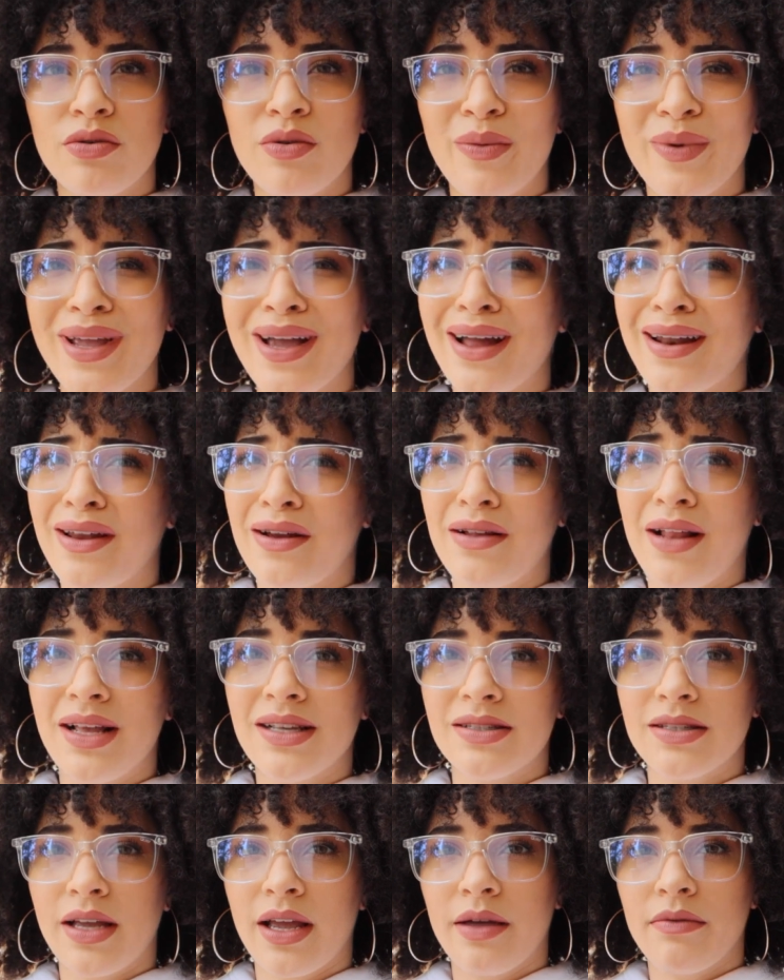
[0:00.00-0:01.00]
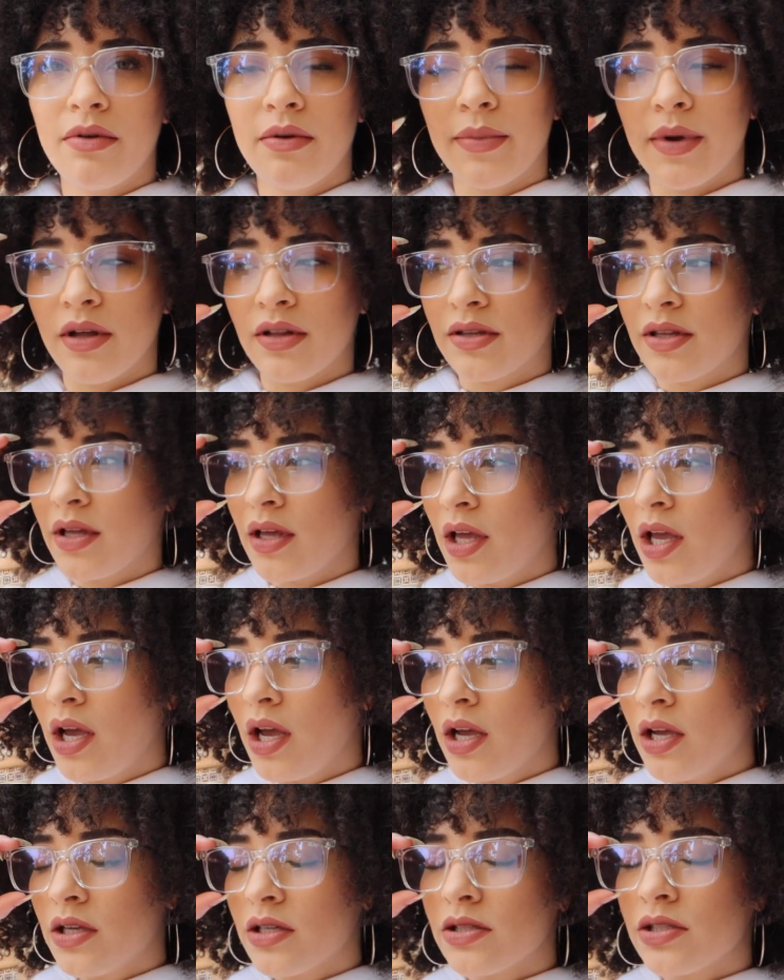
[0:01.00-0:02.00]
when we got here last night, we were both
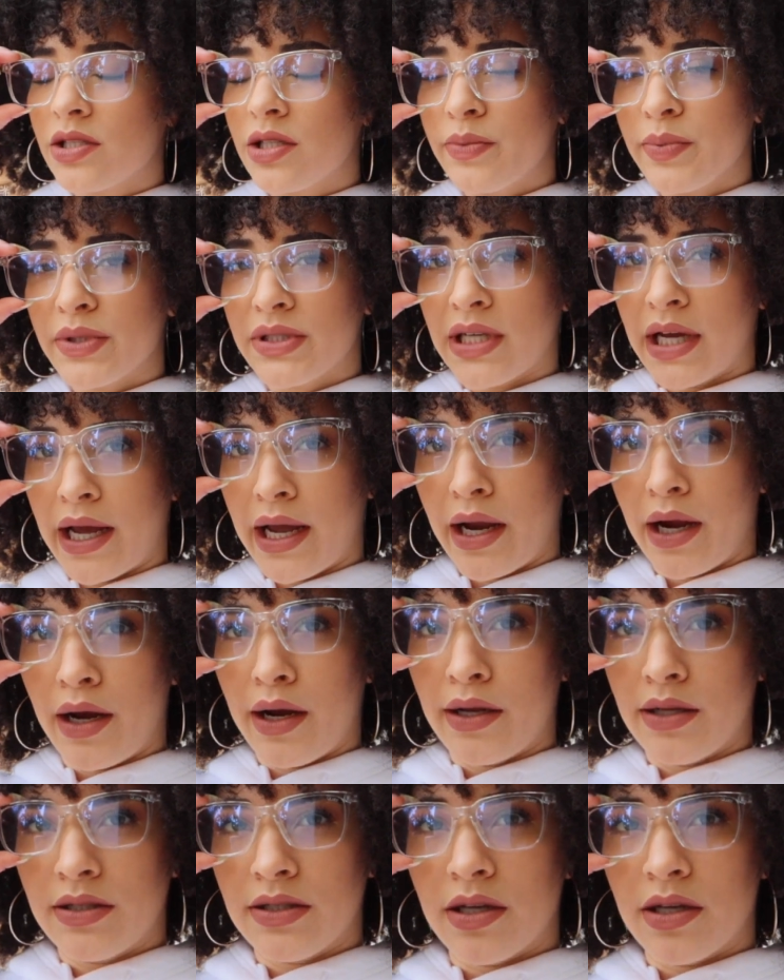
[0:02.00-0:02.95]
super tired.